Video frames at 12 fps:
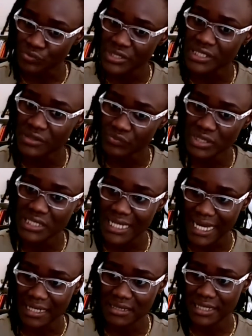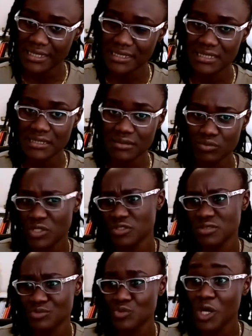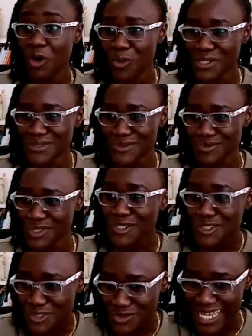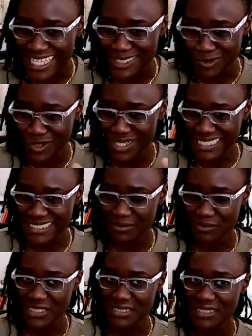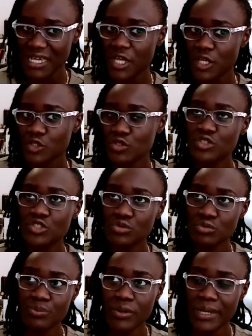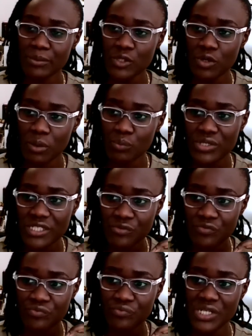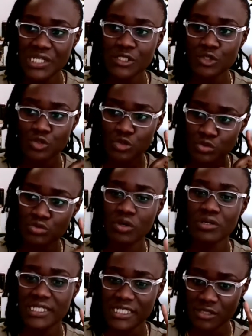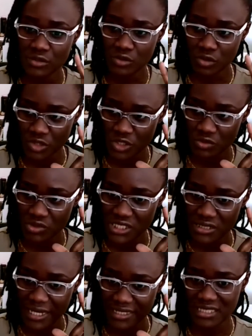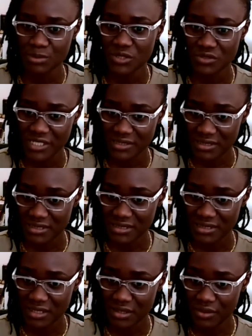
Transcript: really really acted in because we all want to we all try it we all attempt it you should probably come with a really strong industry experience